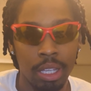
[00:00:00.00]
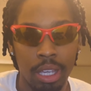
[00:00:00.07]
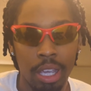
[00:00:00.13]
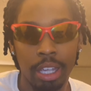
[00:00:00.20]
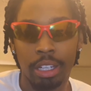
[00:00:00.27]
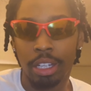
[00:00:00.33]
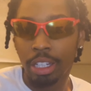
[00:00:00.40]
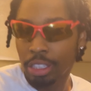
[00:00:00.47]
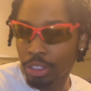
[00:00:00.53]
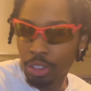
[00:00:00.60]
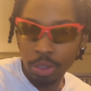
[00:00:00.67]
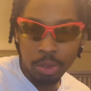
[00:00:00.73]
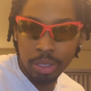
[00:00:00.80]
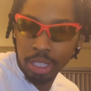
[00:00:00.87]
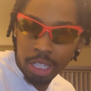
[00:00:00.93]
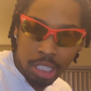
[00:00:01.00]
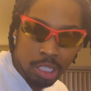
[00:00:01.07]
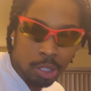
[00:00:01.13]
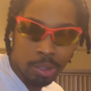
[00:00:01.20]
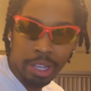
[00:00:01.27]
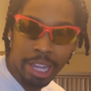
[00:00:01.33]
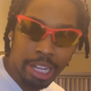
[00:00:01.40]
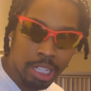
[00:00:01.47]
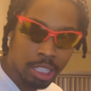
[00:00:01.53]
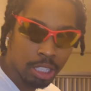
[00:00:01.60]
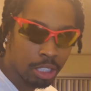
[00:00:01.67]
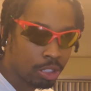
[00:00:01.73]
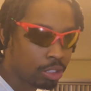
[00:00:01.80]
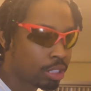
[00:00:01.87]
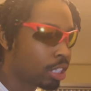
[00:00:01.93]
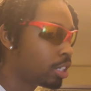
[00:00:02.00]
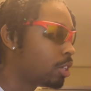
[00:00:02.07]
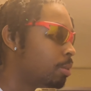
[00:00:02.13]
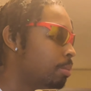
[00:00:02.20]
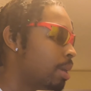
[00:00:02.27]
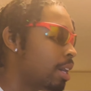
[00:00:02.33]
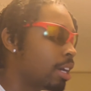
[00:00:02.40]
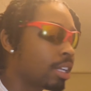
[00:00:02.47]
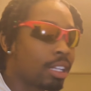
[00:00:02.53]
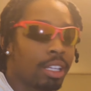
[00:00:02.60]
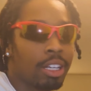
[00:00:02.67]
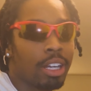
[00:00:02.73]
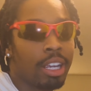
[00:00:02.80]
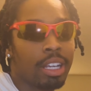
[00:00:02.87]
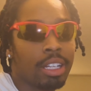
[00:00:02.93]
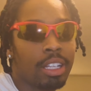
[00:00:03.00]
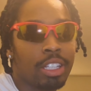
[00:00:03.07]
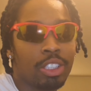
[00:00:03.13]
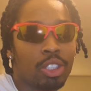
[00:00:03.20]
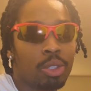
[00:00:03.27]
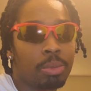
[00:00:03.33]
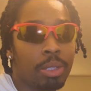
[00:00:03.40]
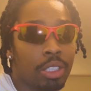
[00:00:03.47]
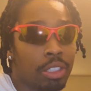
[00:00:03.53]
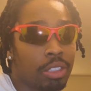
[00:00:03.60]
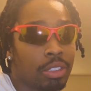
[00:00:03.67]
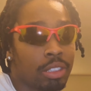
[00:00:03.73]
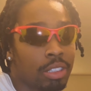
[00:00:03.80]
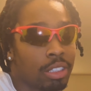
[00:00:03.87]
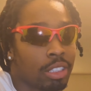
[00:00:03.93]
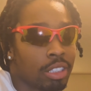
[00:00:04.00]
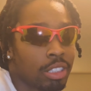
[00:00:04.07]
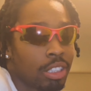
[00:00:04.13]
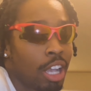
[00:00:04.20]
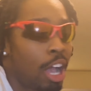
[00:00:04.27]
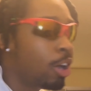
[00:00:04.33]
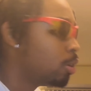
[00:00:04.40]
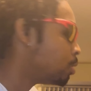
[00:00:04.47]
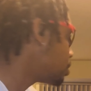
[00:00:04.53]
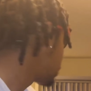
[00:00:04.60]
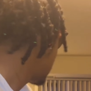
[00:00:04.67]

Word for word: Ain't nothing to it. Ain't no Canada Goose. Ain't no Moncler. Ain't nothing too much. It's coats.